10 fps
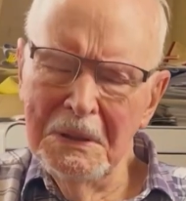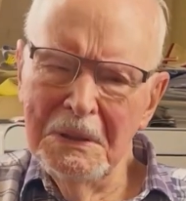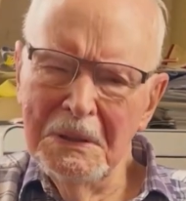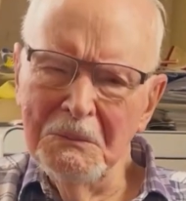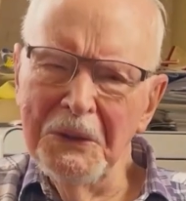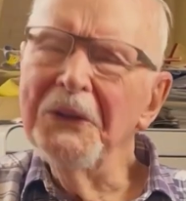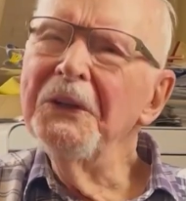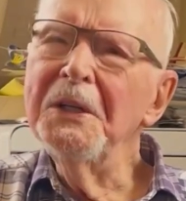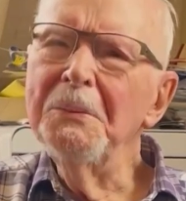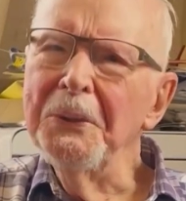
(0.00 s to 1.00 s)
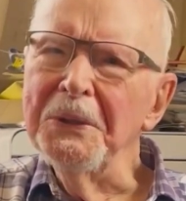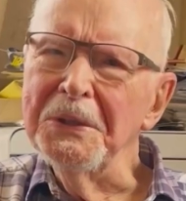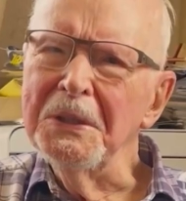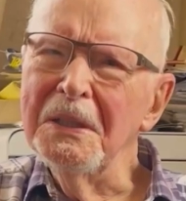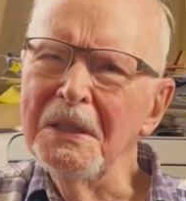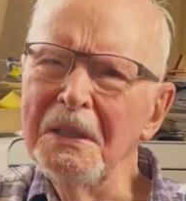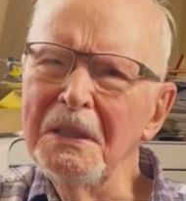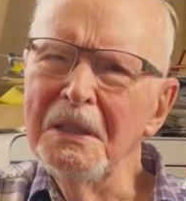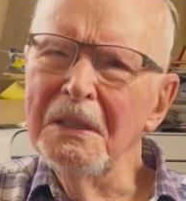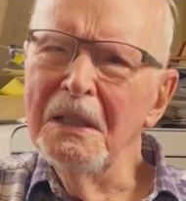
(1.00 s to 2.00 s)
therapists
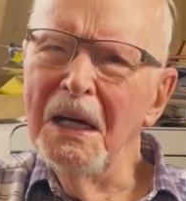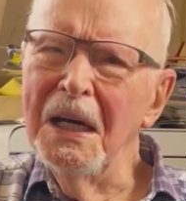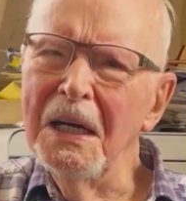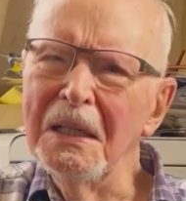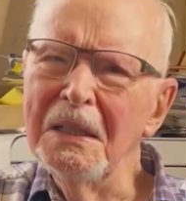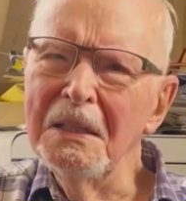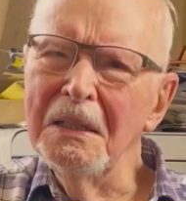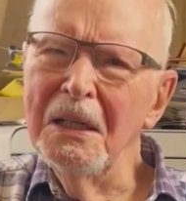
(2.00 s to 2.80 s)
are